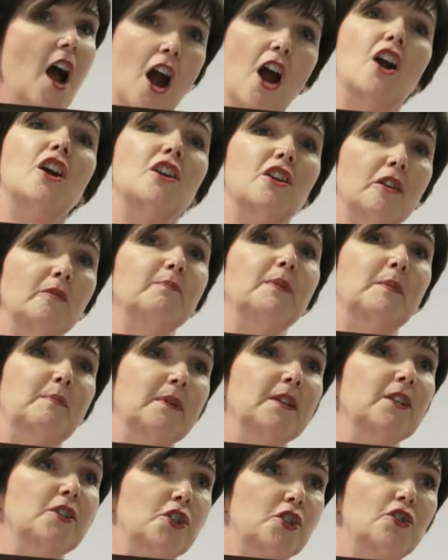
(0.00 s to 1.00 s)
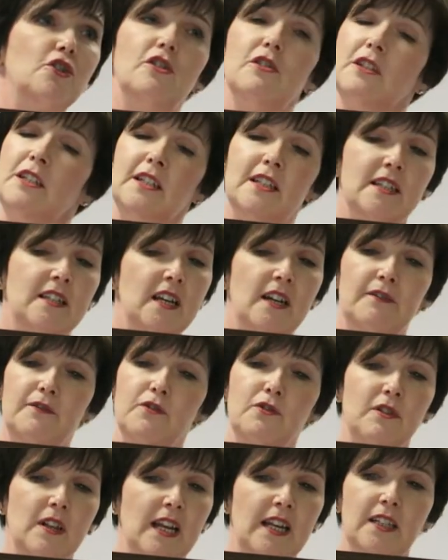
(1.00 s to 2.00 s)
Our young people in Scotland deserve
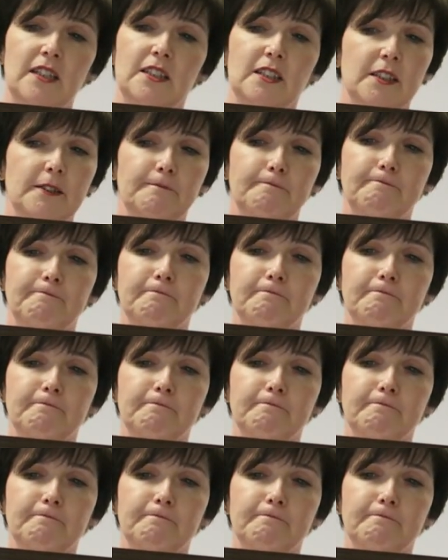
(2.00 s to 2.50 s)
no less.